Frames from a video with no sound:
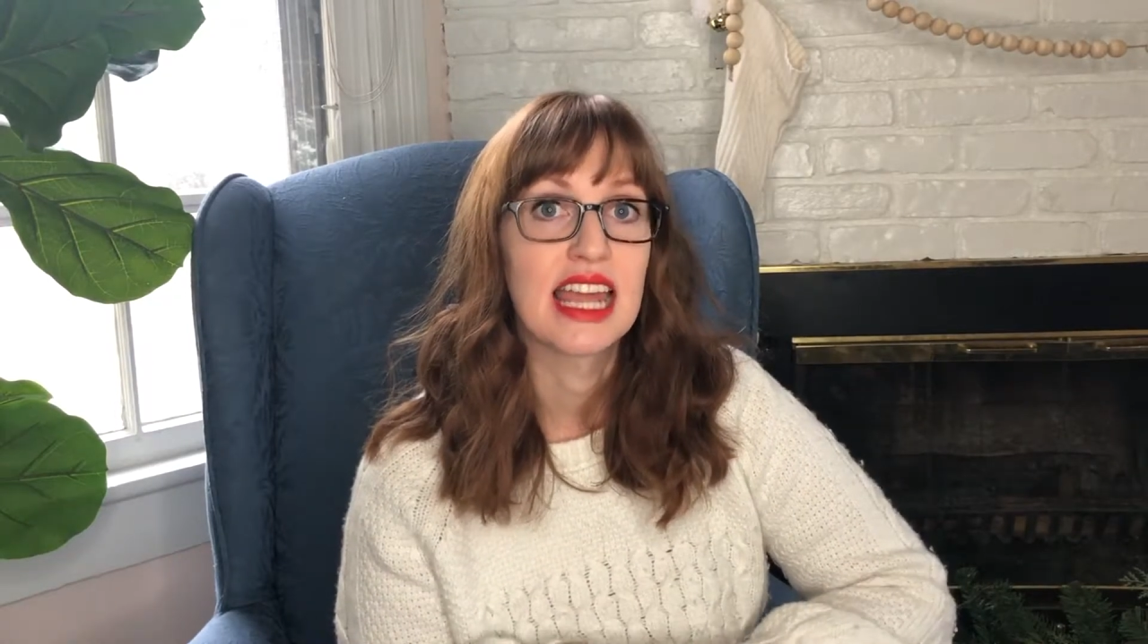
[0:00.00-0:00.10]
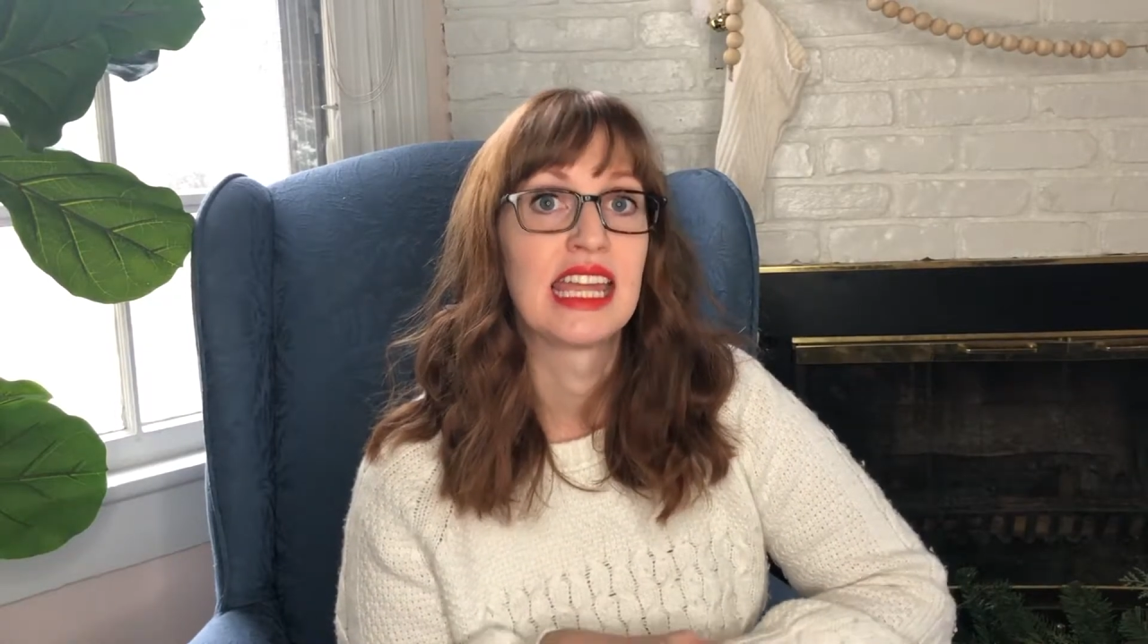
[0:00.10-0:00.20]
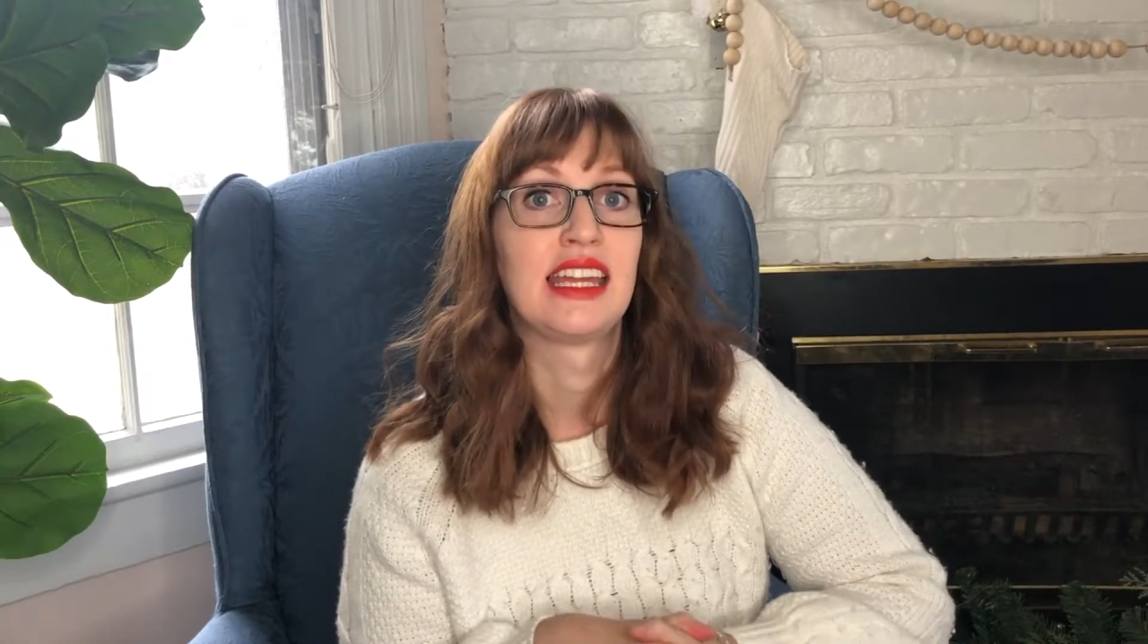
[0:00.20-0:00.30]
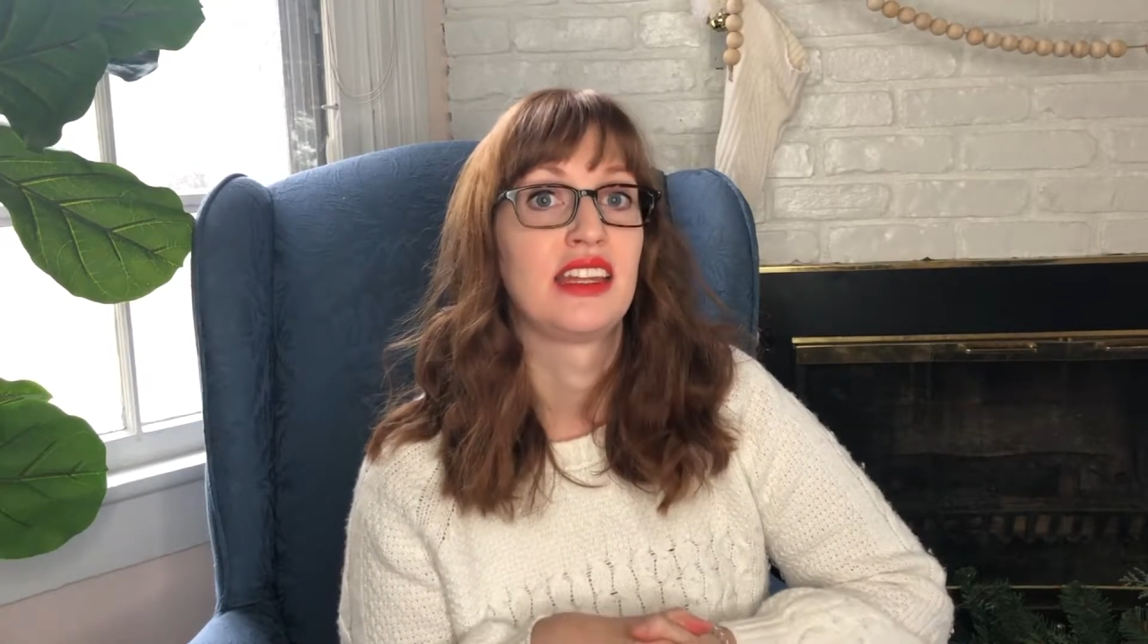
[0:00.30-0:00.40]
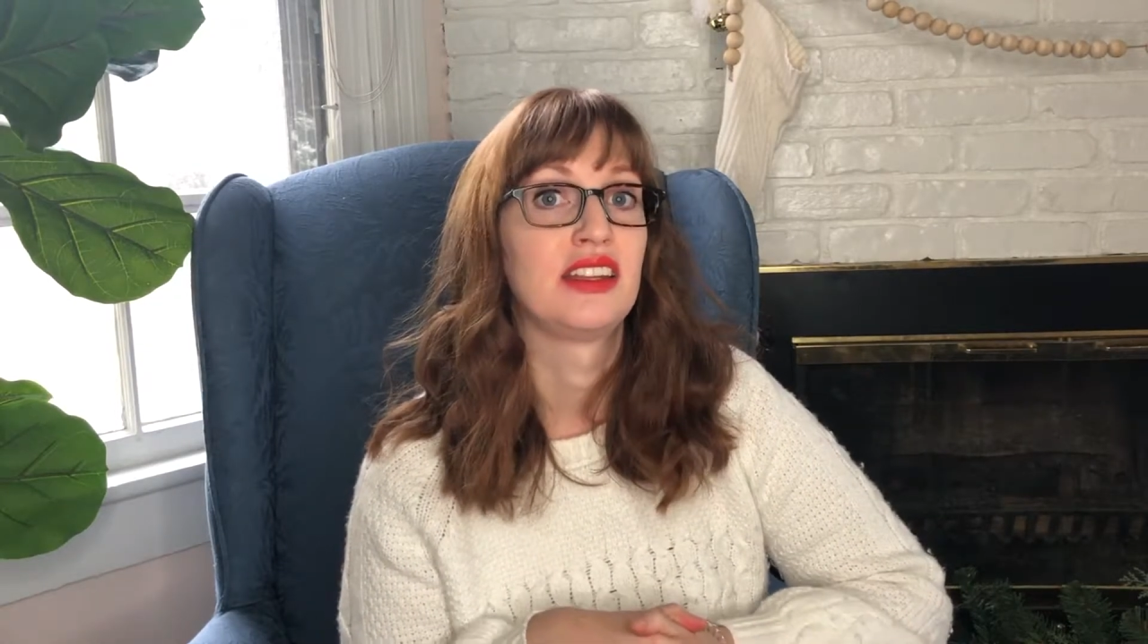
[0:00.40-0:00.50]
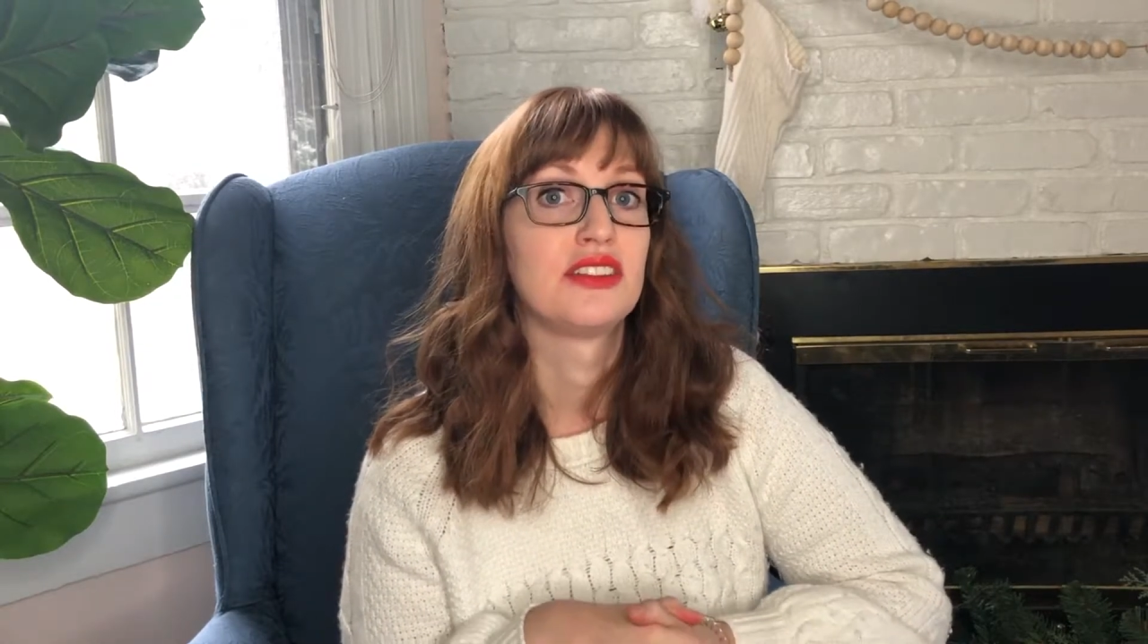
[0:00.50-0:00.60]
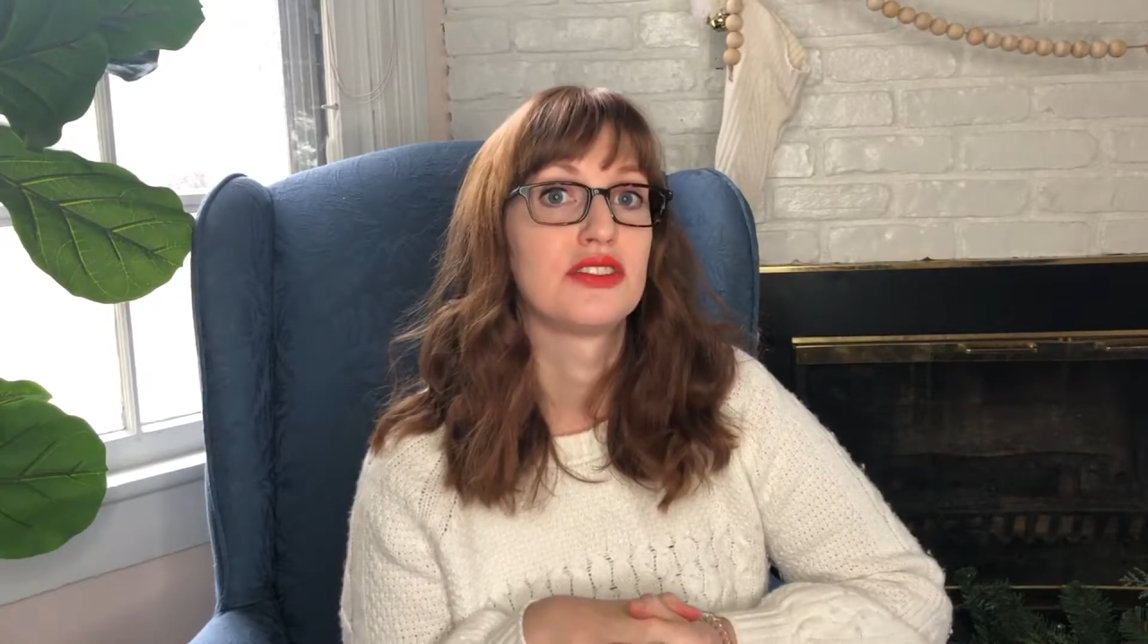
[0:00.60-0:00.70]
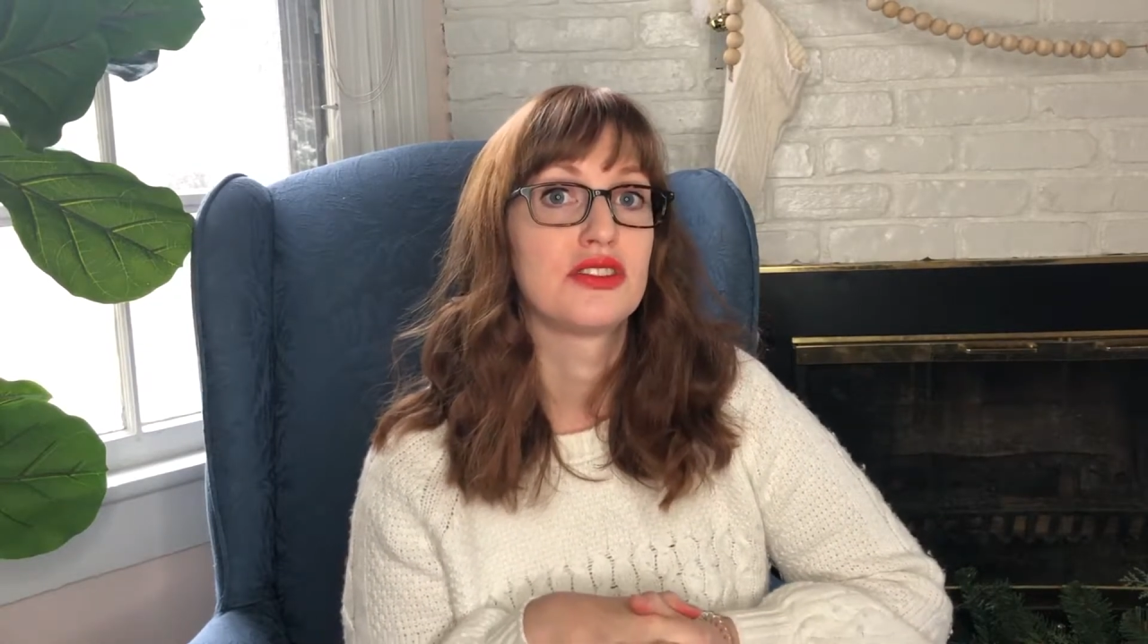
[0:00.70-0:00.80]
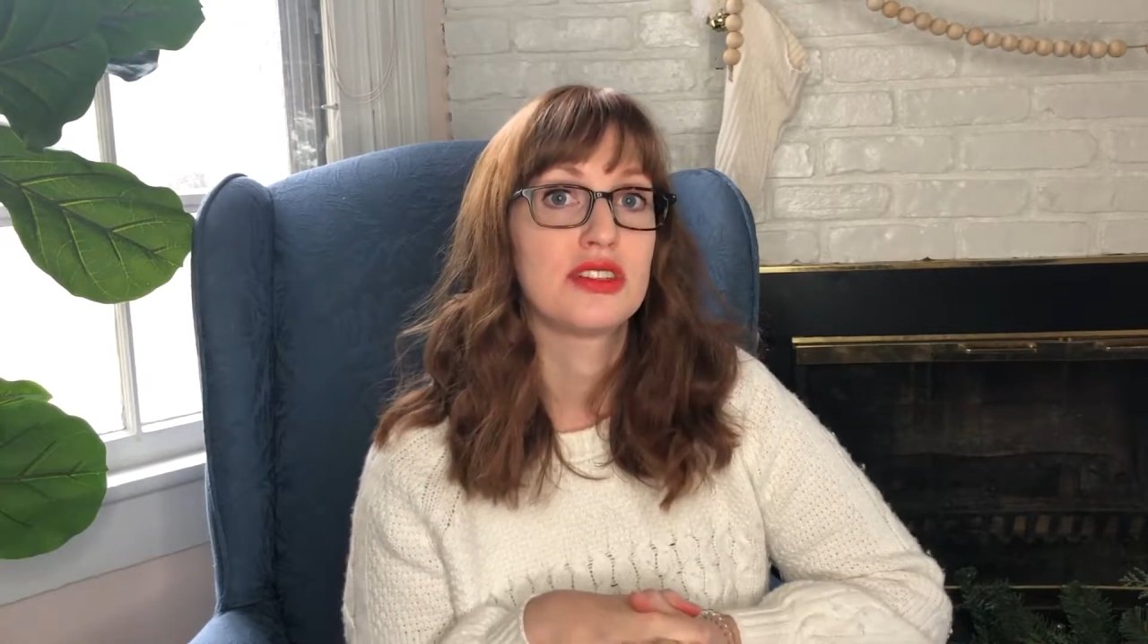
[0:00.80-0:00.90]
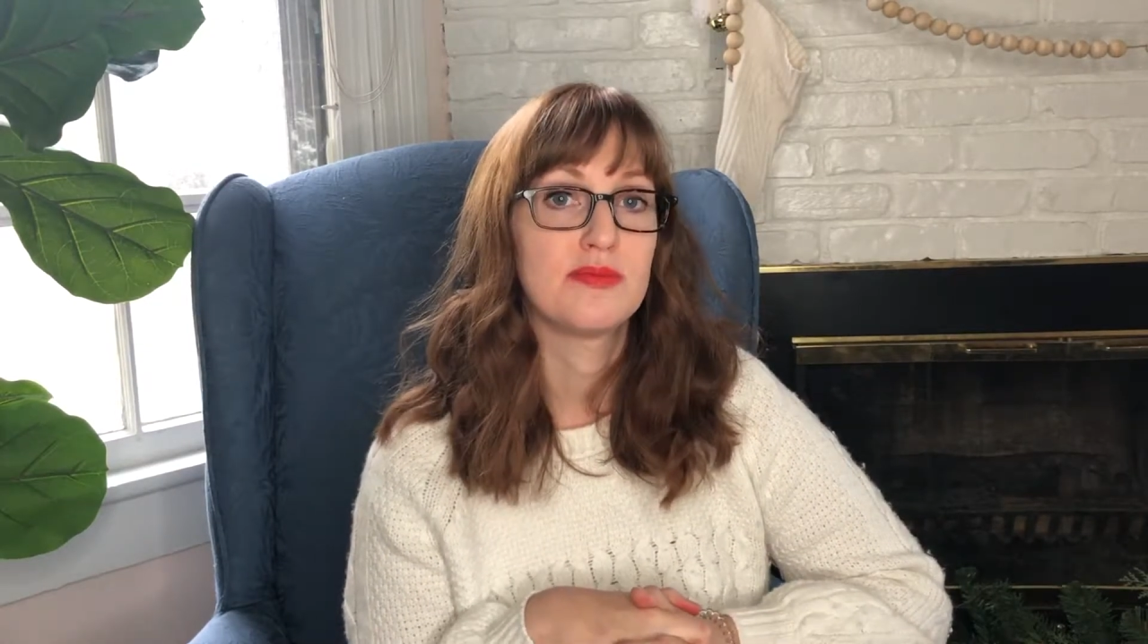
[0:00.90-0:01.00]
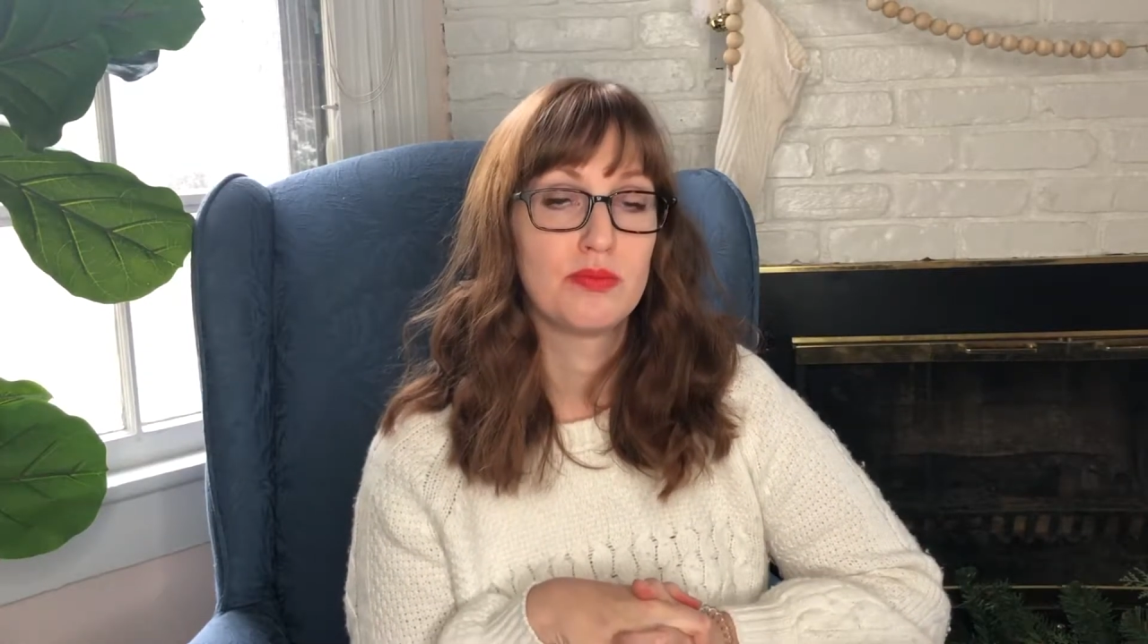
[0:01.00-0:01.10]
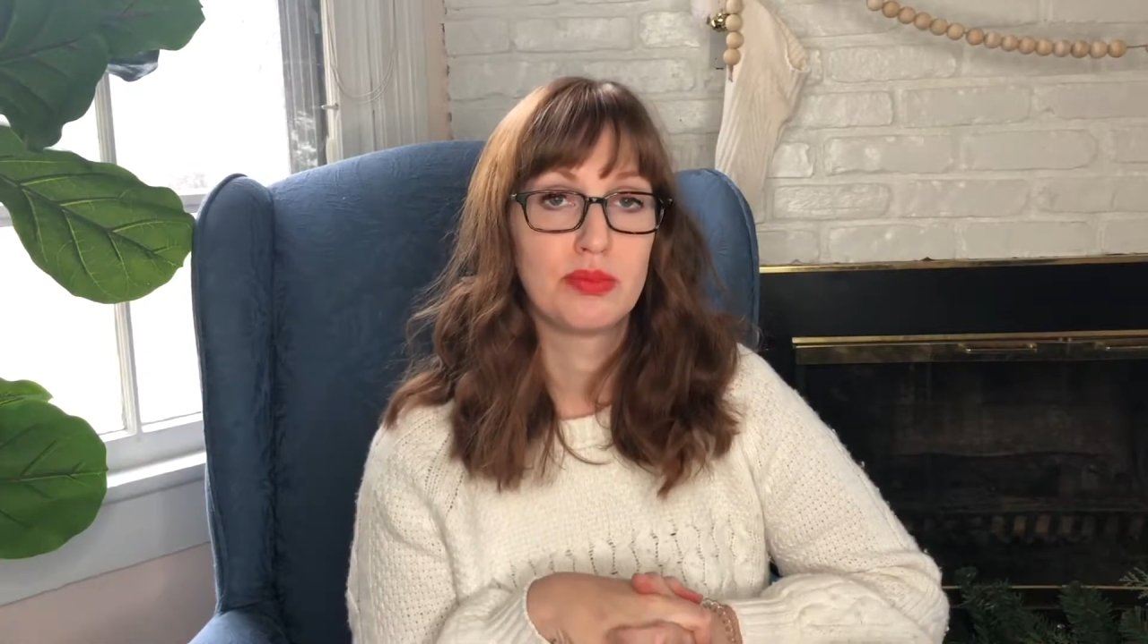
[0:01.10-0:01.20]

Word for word: and just